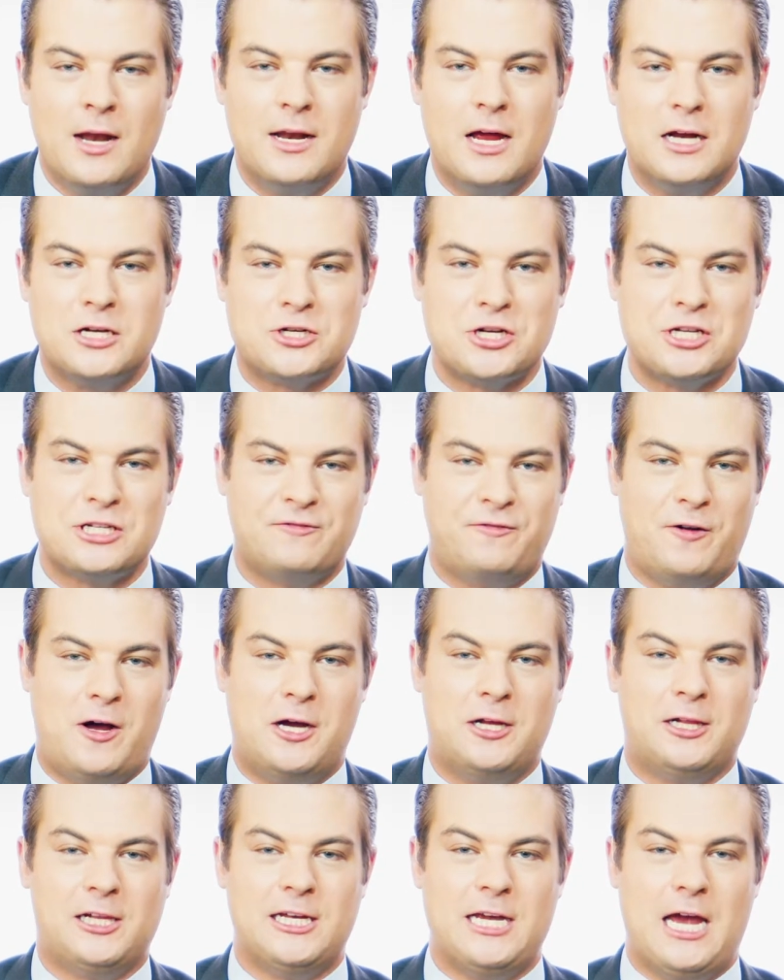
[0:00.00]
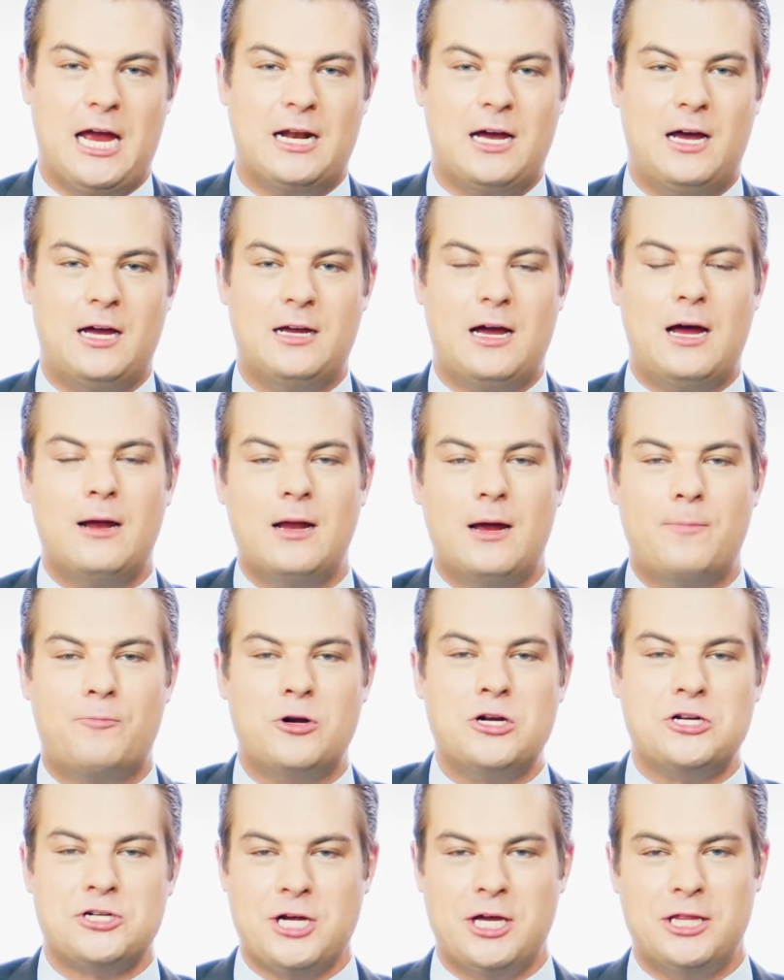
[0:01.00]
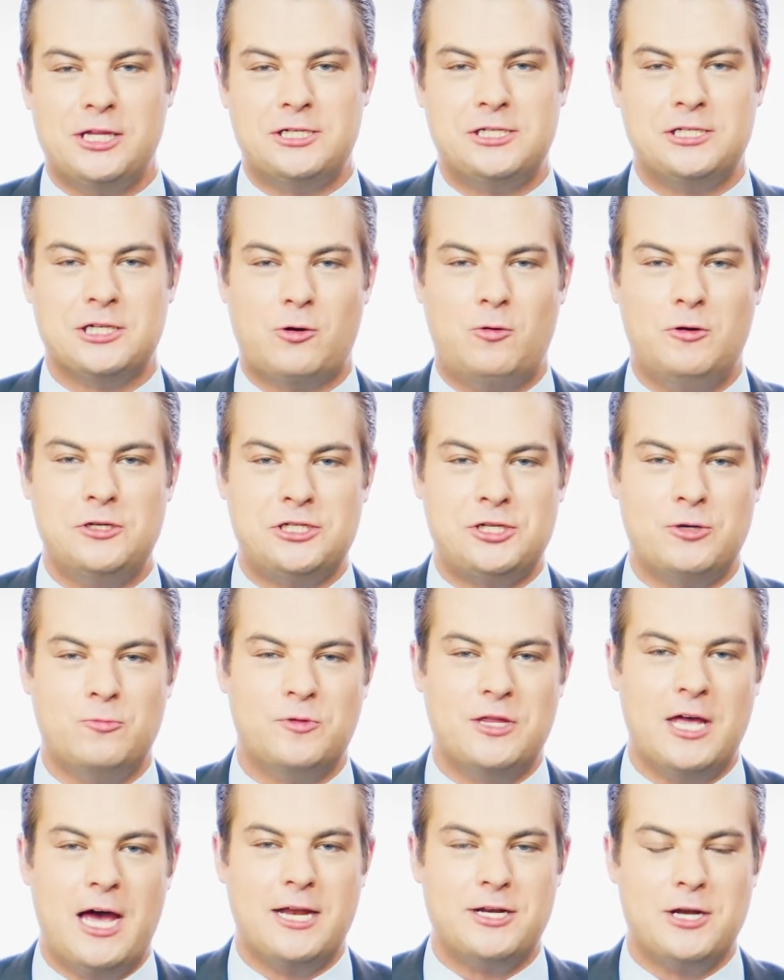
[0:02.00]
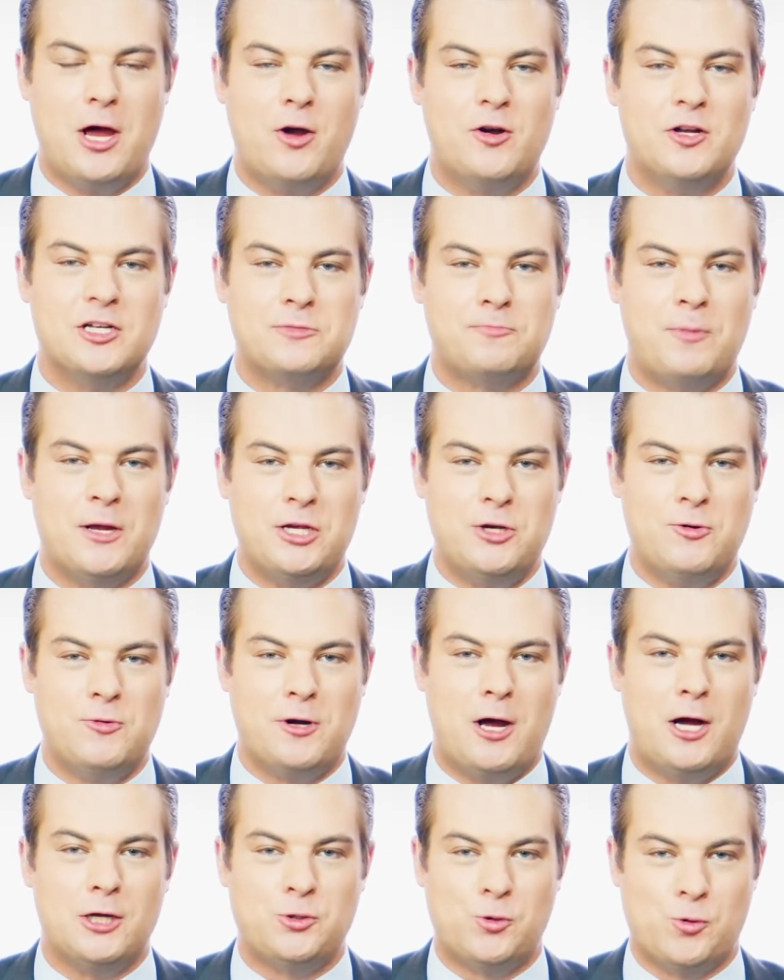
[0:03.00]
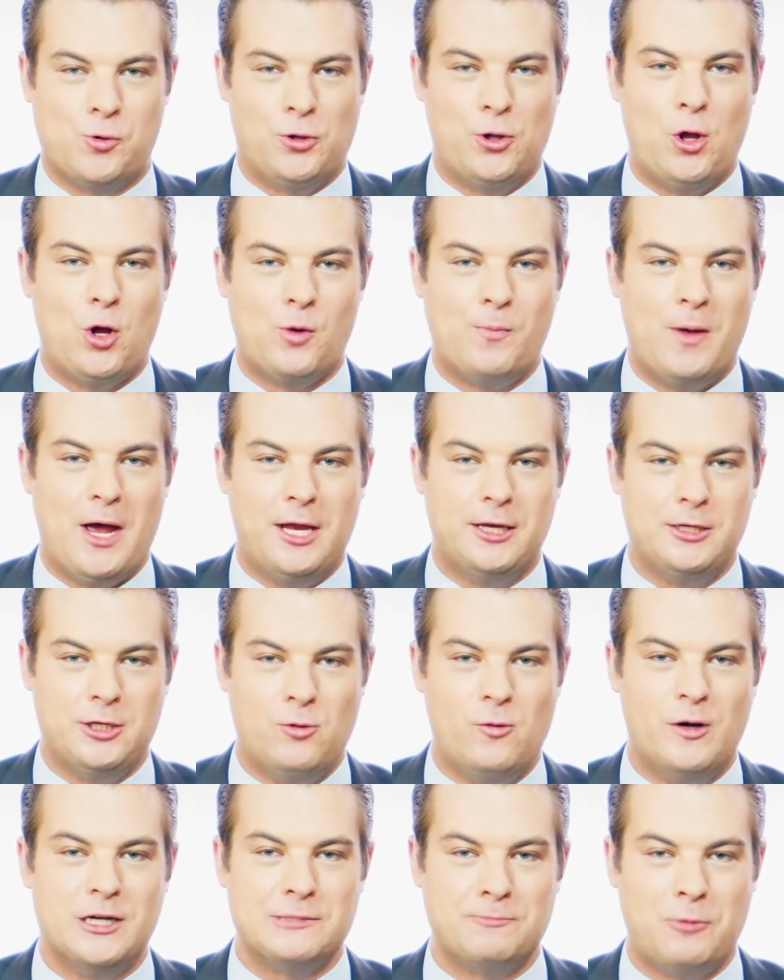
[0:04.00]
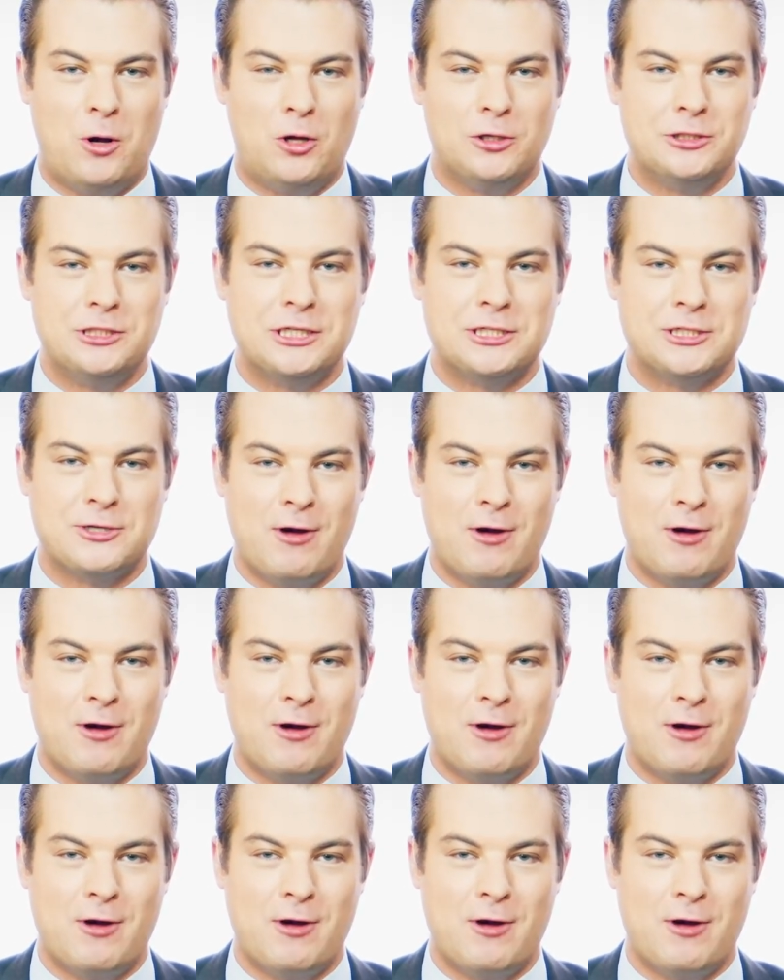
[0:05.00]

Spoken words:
Now, just finally, and I appreciate this is a question without notice, but you and I talk a lot about US politics